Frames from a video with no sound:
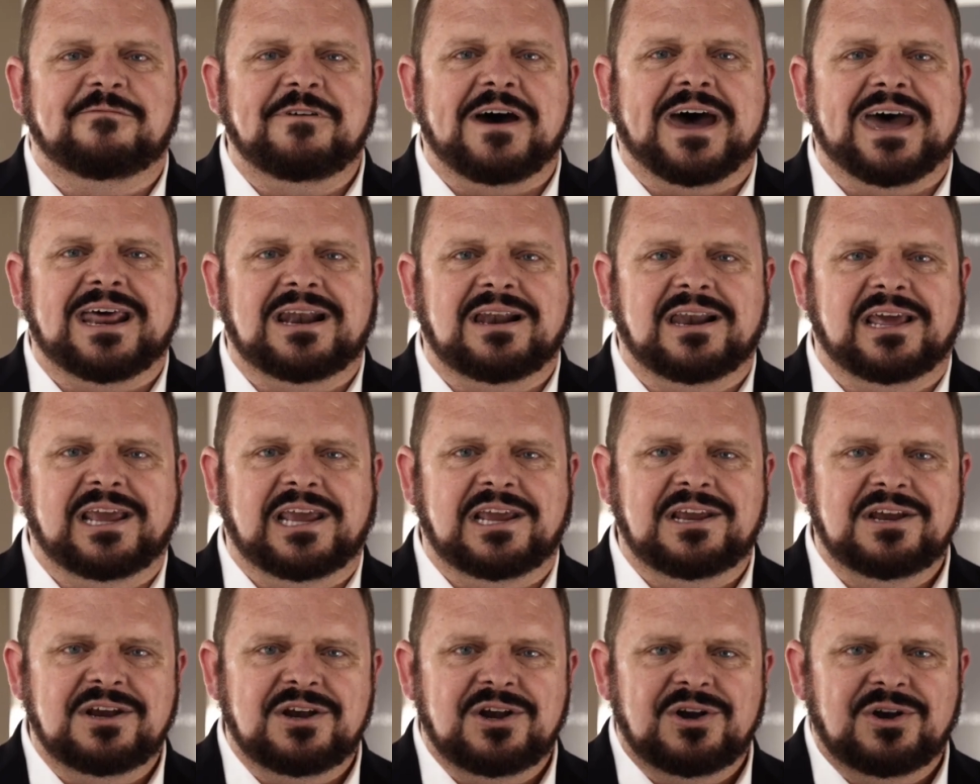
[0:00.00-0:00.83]

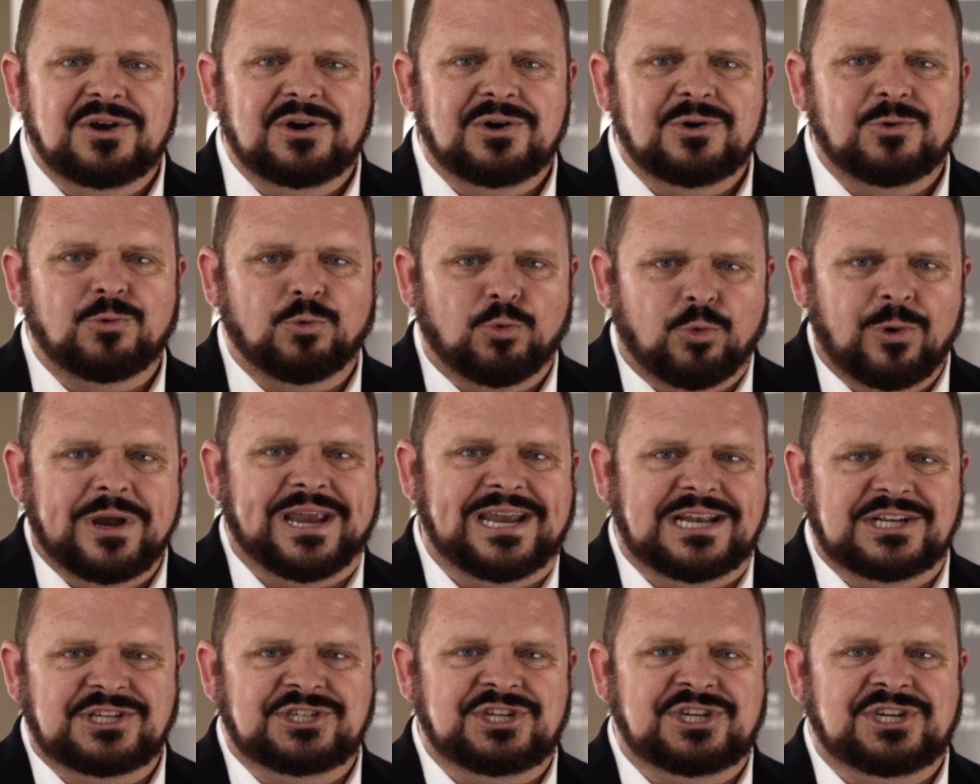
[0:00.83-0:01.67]
finally,
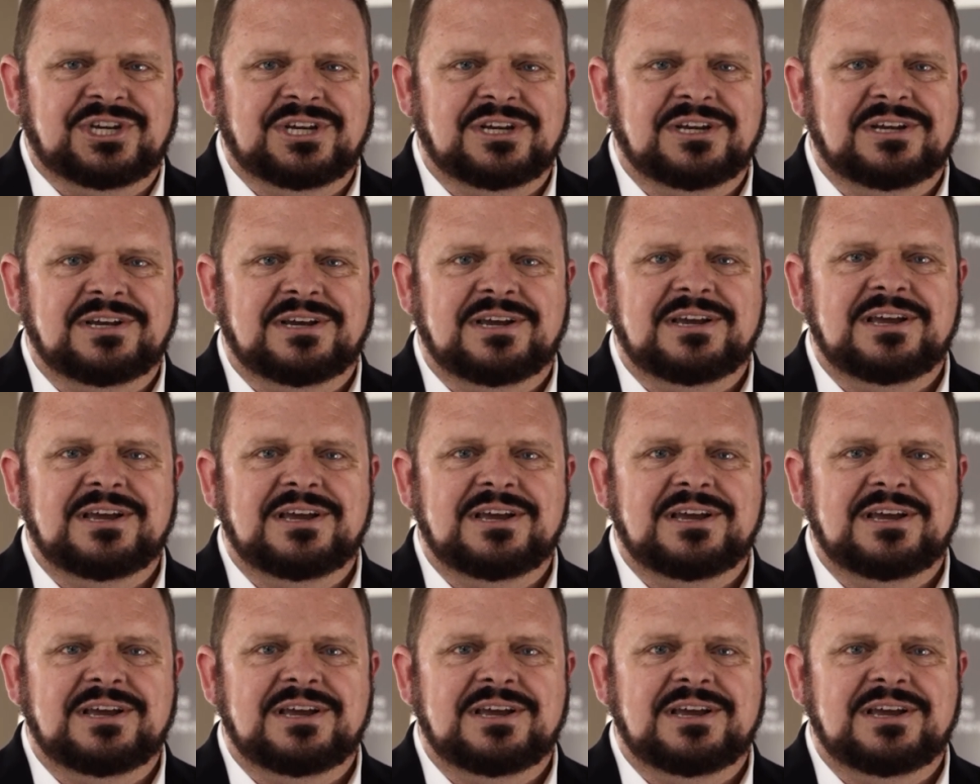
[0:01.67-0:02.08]
reach.